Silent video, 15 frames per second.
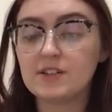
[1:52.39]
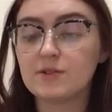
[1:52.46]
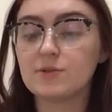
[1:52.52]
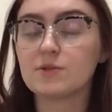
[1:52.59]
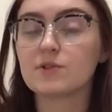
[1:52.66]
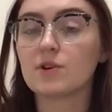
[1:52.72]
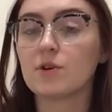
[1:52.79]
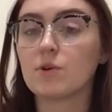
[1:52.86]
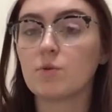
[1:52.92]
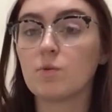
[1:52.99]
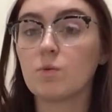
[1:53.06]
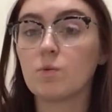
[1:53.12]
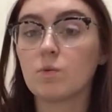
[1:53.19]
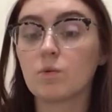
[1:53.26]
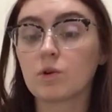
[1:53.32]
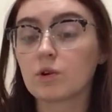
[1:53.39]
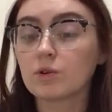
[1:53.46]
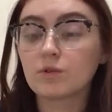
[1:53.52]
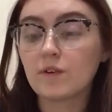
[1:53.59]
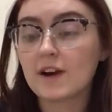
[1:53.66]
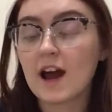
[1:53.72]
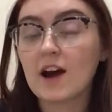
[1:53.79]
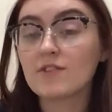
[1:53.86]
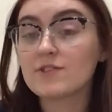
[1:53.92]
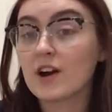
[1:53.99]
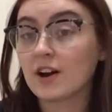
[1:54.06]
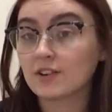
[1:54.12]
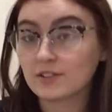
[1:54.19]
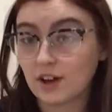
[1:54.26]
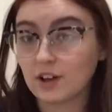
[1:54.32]
who is a world-renowned
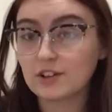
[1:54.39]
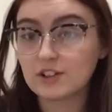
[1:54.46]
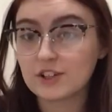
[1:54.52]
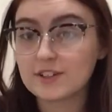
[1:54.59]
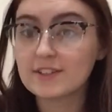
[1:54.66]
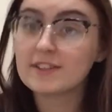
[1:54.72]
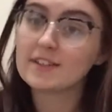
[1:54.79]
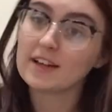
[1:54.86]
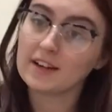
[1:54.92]
toxologist